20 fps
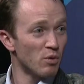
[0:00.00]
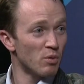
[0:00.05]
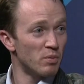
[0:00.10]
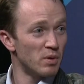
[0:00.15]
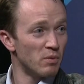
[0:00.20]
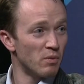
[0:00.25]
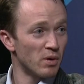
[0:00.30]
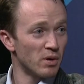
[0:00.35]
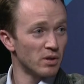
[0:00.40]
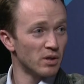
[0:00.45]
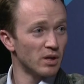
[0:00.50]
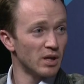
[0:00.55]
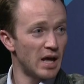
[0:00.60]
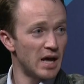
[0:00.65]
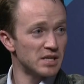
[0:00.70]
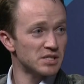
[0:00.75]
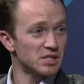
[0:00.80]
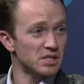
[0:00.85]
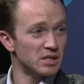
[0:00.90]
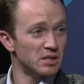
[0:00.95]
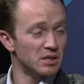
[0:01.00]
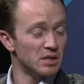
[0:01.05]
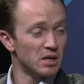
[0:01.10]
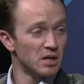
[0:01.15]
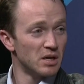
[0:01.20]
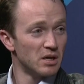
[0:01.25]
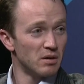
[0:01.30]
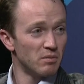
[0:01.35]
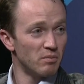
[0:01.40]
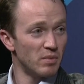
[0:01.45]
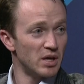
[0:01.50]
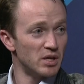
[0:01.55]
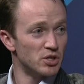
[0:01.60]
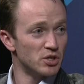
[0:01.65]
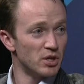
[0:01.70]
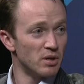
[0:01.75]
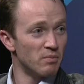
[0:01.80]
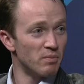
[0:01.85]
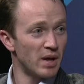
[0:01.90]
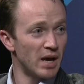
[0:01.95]
will be one of the lasting
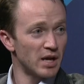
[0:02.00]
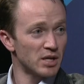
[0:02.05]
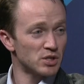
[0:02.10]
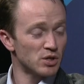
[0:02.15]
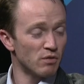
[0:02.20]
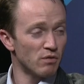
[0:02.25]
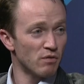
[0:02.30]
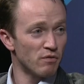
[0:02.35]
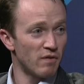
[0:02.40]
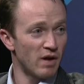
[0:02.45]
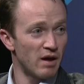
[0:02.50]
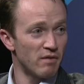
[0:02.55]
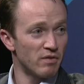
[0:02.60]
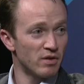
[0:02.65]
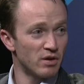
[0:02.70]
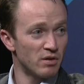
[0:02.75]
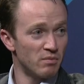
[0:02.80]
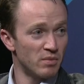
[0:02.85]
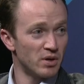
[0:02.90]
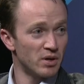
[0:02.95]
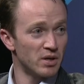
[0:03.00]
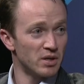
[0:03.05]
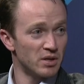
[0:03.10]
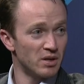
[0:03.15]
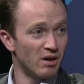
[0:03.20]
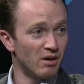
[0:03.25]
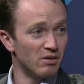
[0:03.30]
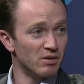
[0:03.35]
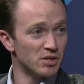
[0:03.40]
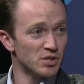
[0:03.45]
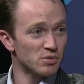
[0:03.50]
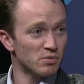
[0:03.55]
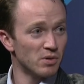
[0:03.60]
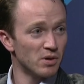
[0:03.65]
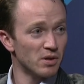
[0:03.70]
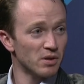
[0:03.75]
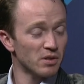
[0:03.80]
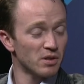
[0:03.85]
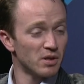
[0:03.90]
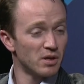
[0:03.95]
major impacts, over five hundred million dollars
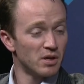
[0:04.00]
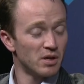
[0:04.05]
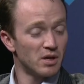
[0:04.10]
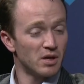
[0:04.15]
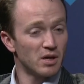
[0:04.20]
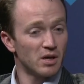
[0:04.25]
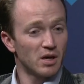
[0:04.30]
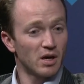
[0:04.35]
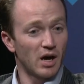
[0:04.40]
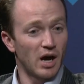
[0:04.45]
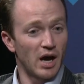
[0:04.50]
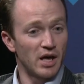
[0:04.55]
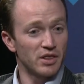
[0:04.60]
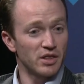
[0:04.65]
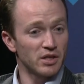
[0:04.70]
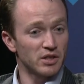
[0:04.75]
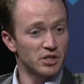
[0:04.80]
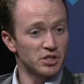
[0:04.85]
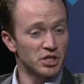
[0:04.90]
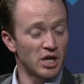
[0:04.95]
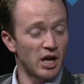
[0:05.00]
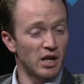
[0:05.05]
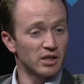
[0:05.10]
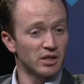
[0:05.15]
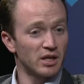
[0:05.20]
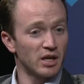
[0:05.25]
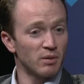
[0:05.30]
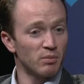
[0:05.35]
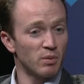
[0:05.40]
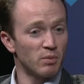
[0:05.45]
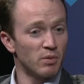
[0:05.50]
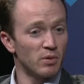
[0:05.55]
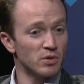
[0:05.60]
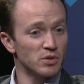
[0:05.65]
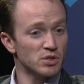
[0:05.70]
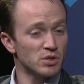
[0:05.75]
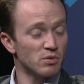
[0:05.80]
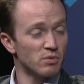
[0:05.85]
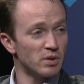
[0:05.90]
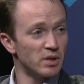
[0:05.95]
worth. I think the child care
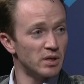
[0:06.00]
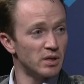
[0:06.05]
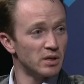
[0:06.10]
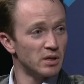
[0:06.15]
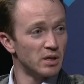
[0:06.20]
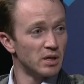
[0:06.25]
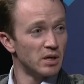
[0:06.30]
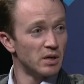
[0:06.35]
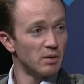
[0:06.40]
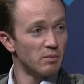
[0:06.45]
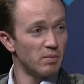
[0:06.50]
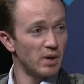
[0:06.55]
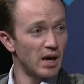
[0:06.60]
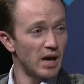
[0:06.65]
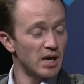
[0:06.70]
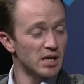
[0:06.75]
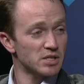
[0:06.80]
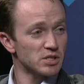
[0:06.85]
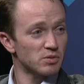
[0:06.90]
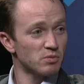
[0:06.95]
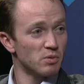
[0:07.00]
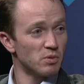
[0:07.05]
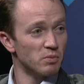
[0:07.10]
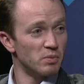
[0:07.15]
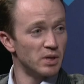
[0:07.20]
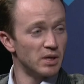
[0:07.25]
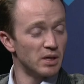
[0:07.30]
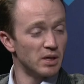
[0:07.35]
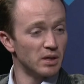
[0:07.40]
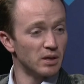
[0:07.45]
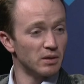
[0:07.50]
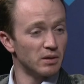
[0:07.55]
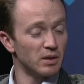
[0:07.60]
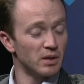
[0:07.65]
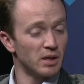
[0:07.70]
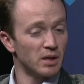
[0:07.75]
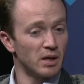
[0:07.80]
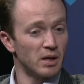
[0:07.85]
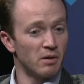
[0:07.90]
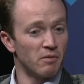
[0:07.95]
proposal we passed will be a,
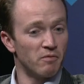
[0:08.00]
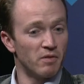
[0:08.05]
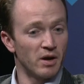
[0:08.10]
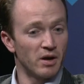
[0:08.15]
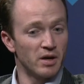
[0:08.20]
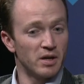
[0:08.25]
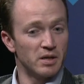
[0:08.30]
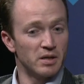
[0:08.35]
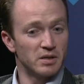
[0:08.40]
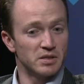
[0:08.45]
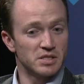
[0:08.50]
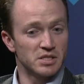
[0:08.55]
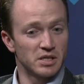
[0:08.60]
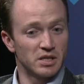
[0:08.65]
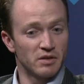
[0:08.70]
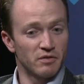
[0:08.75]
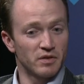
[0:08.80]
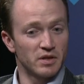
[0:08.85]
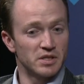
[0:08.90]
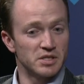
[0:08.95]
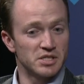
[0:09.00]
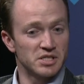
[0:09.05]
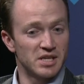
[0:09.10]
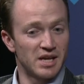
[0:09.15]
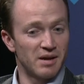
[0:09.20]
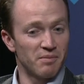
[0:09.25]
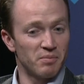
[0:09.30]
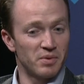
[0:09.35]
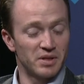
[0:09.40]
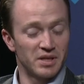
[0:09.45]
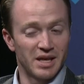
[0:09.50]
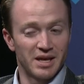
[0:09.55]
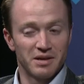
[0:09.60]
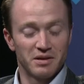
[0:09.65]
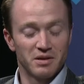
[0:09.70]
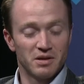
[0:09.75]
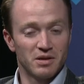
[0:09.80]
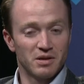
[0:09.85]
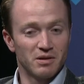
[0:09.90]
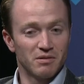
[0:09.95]
a very significant step in
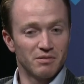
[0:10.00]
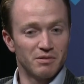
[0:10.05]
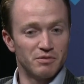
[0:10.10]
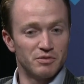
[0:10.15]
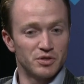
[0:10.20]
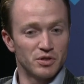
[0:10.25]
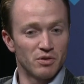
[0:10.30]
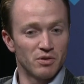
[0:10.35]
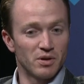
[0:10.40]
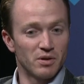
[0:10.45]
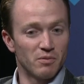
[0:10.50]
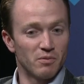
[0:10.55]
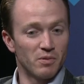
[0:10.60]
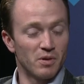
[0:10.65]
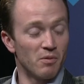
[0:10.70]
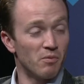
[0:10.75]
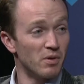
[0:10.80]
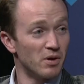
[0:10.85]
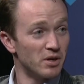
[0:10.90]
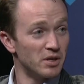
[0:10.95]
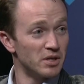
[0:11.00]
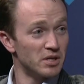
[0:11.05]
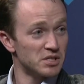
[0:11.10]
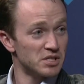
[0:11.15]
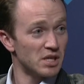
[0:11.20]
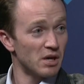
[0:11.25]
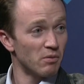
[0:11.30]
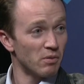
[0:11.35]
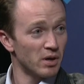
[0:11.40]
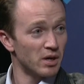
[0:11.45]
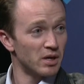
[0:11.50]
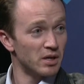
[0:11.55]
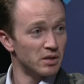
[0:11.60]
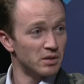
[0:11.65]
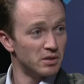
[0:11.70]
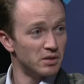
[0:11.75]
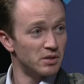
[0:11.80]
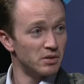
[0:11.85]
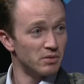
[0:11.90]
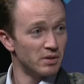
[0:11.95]
that we've shown a, a willingness that we're going to
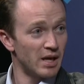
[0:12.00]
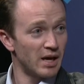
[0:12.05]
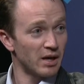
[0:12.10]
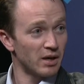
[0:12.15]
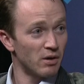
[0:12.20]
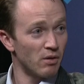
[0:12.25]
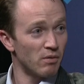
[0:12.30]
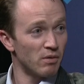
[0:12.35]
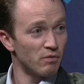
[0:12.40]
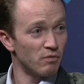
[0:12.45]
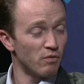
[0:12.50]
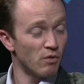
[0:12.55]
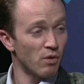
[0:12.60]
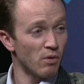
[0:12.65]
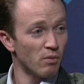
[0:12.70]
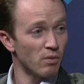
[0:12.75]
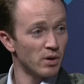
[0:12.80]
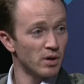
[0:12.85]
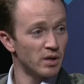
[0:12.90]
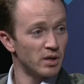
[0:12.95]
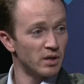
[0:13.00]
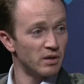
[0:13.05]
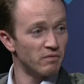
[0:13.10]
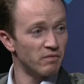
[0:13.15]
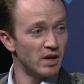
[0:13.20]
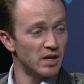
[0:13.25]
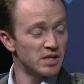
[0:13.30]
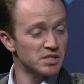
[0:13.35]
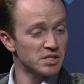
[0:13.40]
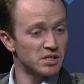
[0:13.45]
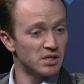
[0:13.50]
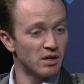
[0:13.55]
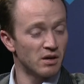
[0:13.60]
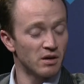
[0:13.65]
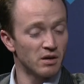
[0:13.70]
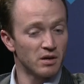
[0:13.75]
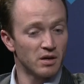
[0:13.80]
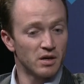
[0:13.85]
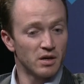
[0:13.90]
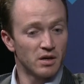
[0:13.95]
do that going forward and invest in our,